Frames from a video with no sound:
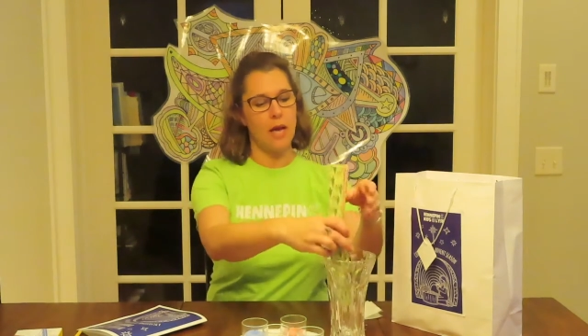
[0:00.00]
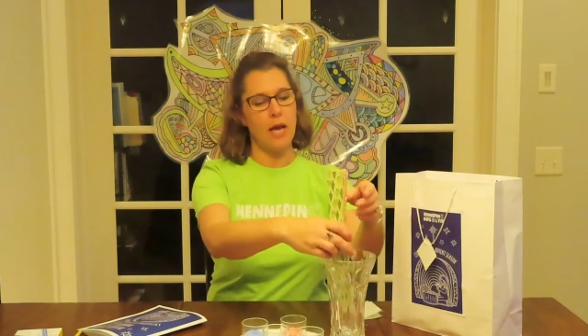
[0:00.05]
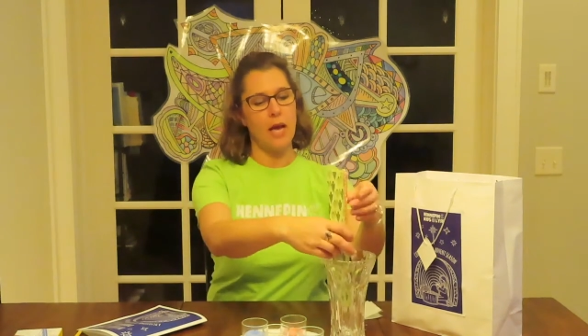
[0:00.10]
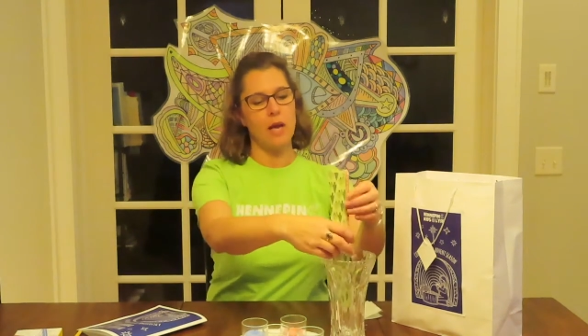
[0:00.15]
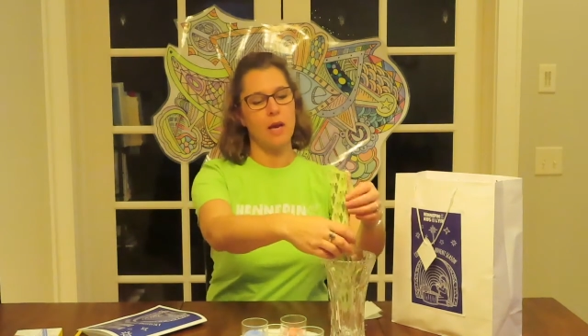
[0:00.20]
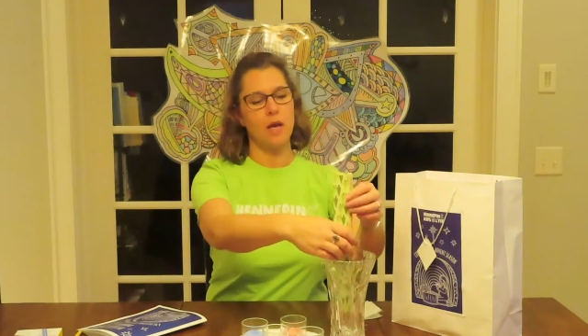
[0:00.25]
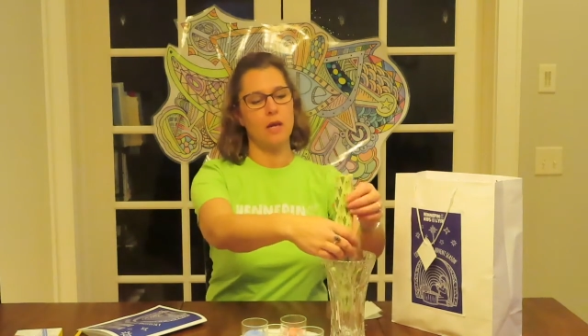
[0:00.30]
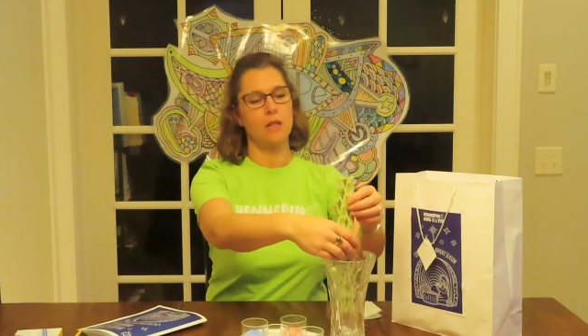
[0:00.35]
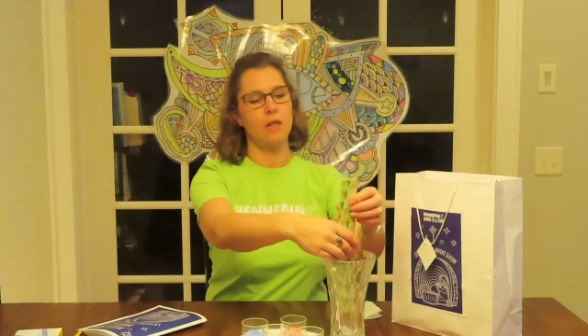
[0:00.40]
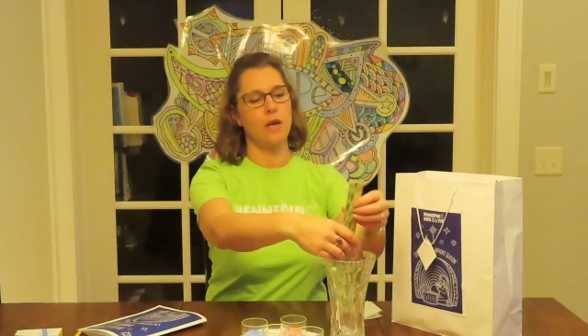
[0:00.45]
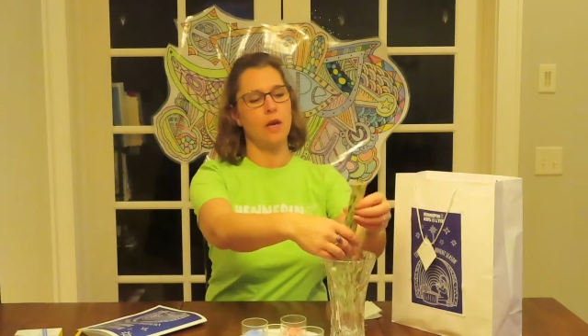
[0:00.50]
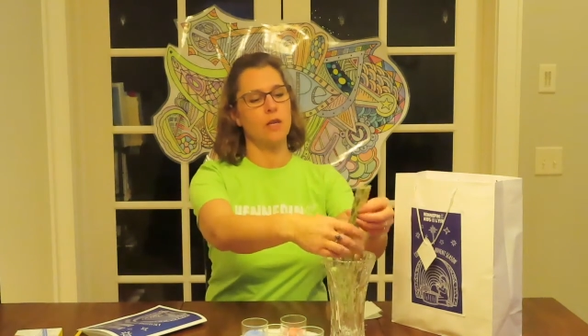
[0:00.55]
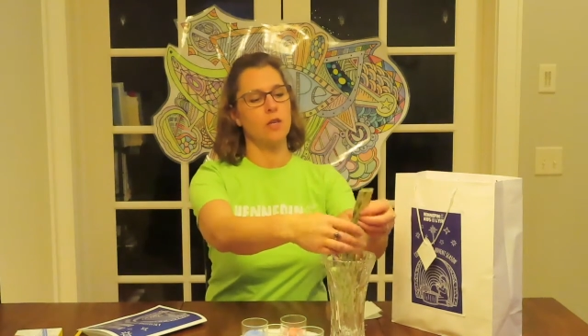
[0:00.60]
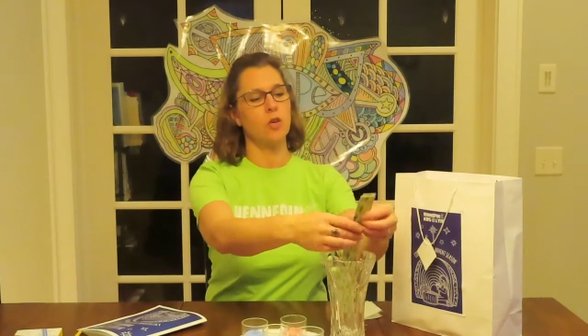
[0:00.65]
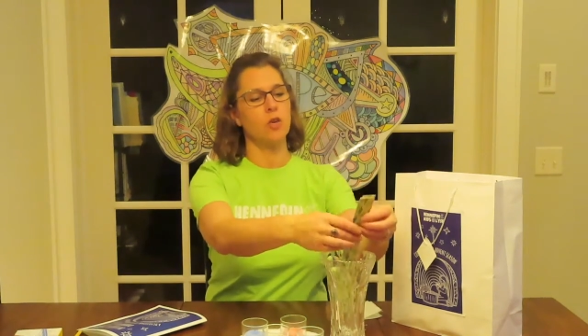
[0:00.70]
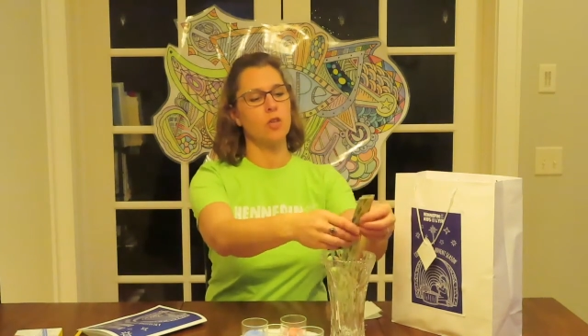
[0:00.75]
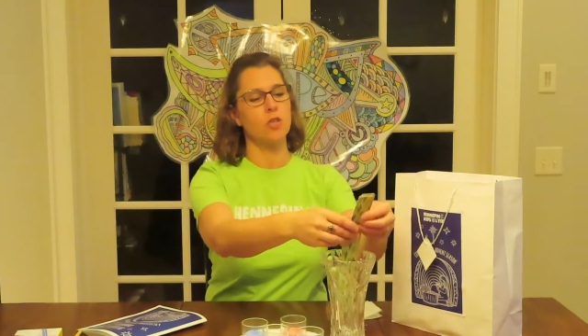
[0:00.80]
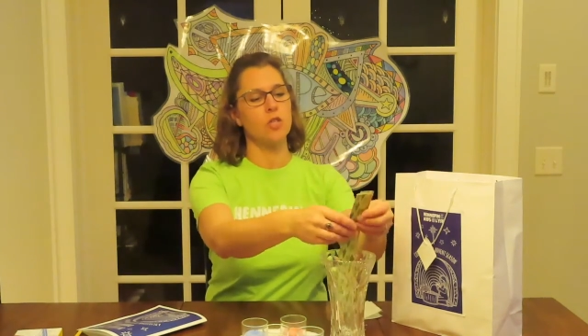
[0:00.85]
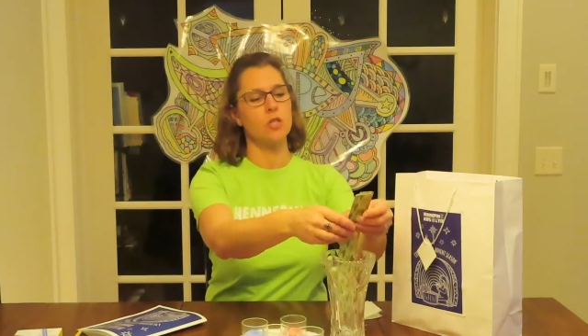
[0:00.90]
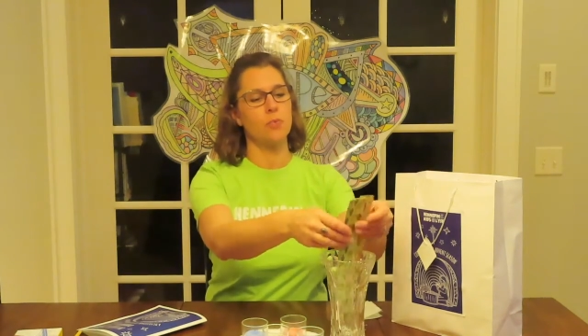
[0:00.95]
and I thought you
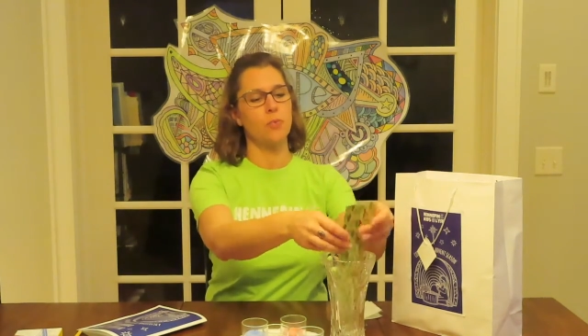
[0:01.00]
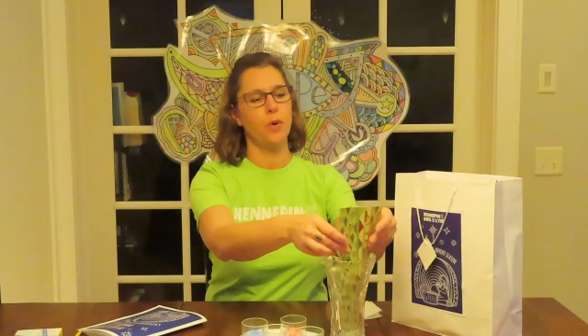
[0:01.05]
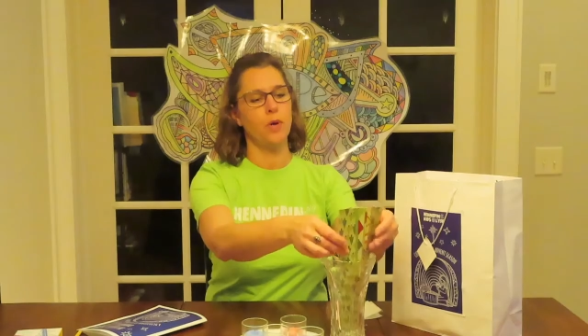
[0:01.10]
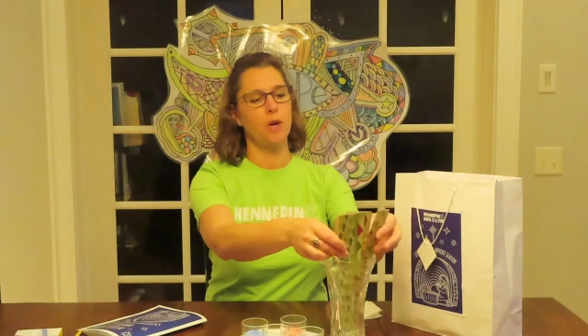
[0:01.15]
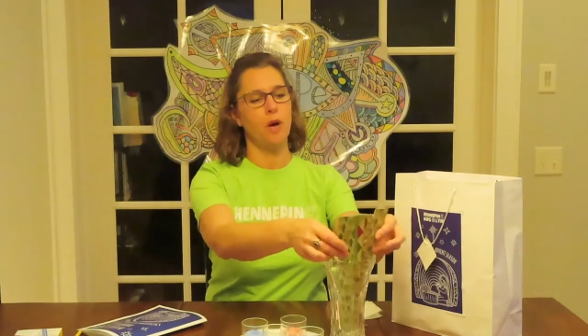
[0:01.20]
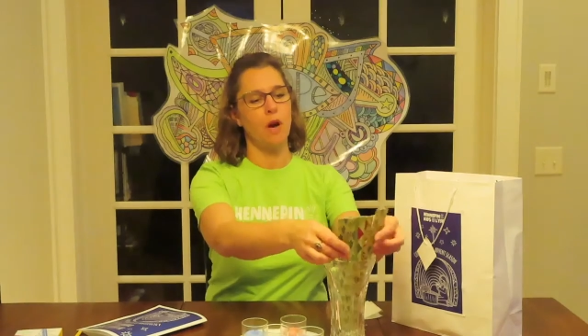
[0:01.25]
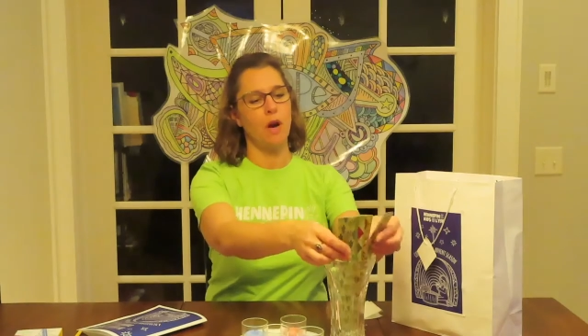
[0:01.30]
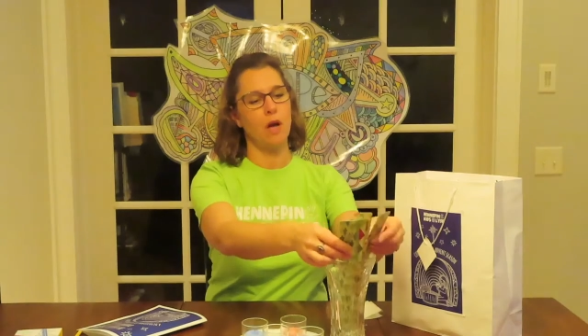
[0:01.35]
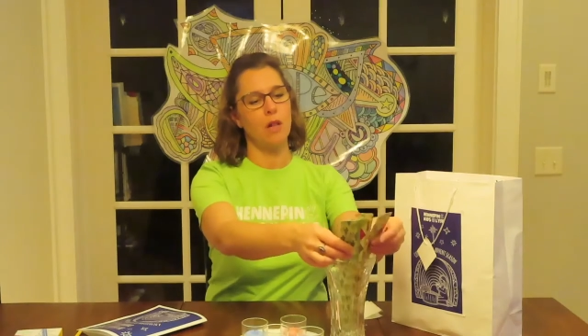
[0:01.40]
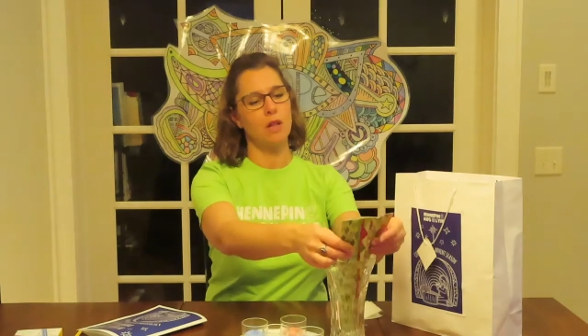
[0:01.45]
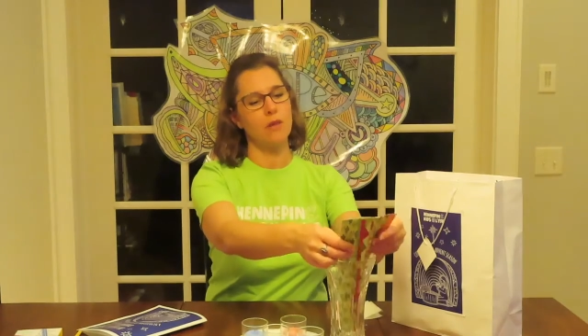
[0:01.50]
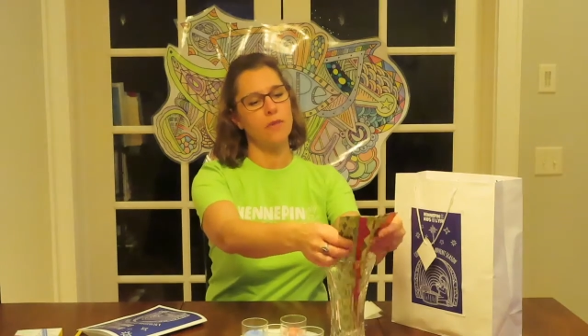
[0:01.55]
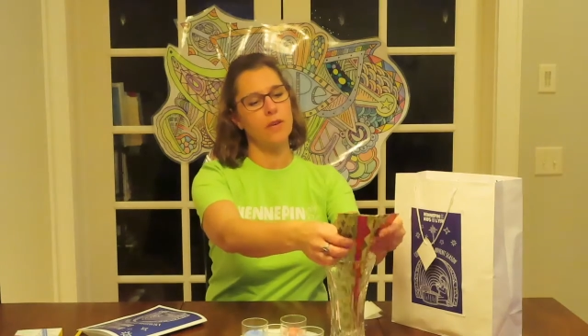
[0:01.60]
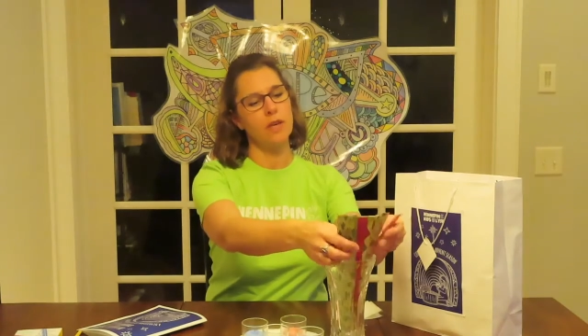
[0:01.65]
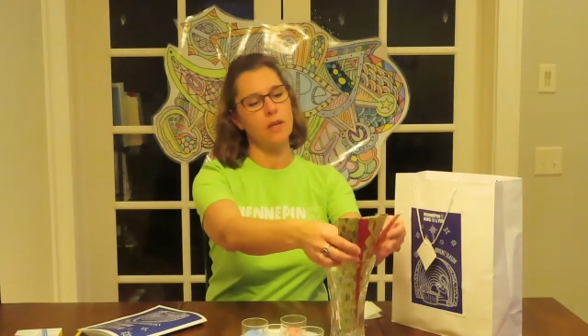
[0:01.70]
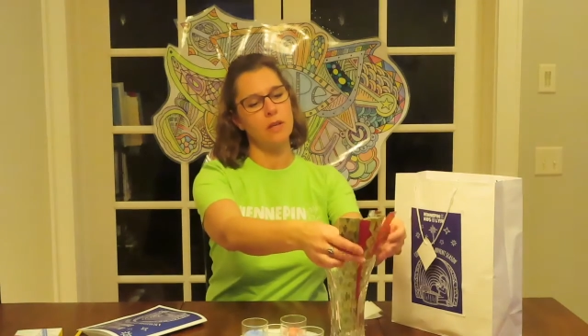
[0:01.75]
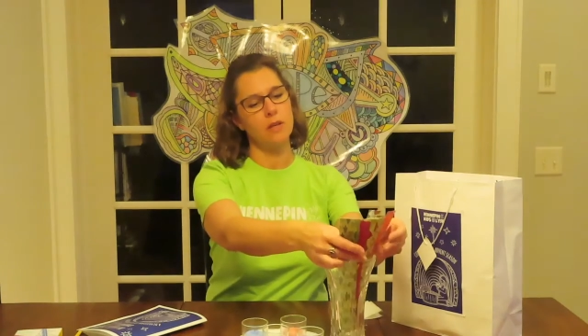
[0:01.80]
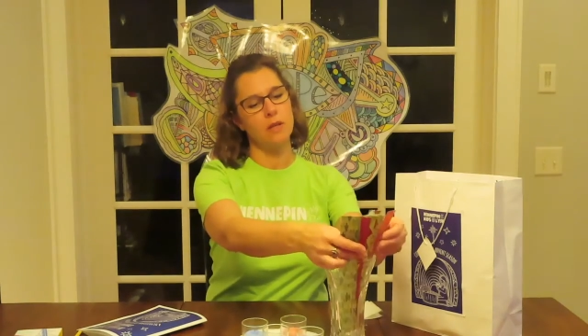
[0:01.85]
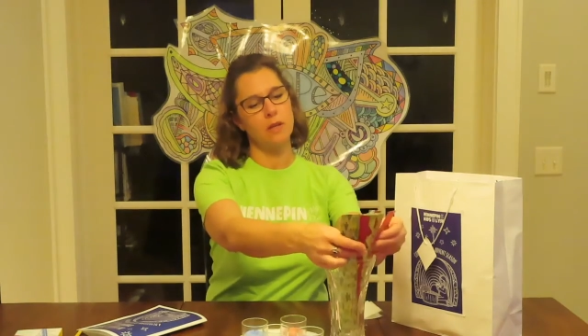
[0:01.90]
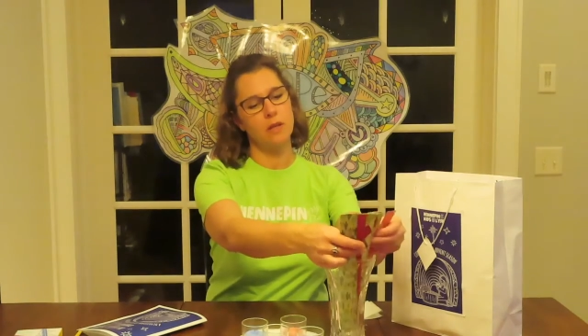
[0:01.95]
could just put all of
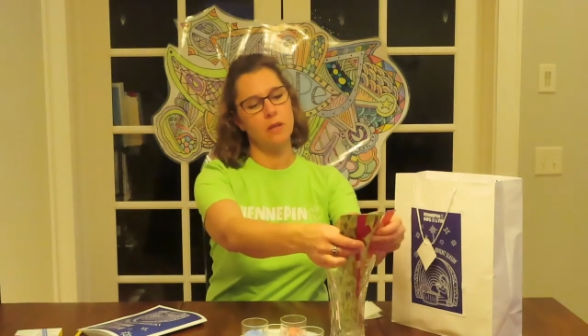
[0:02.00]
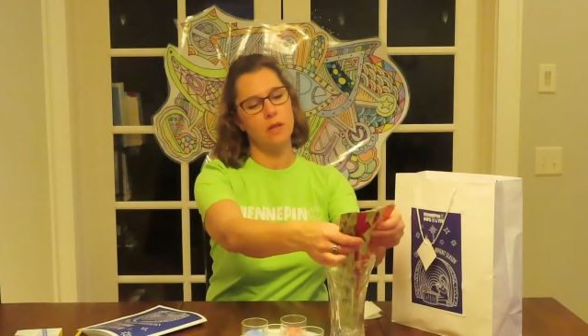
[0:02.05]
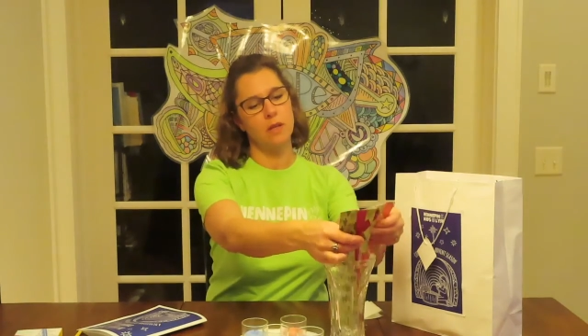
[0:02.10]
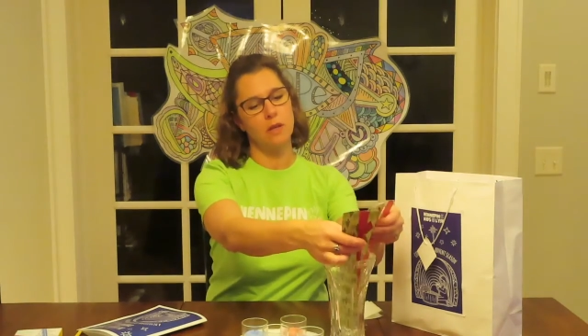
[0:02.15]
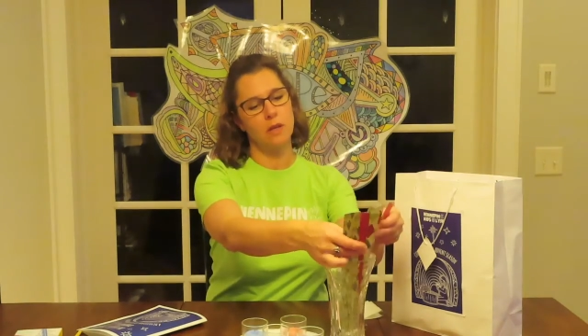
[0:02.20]
it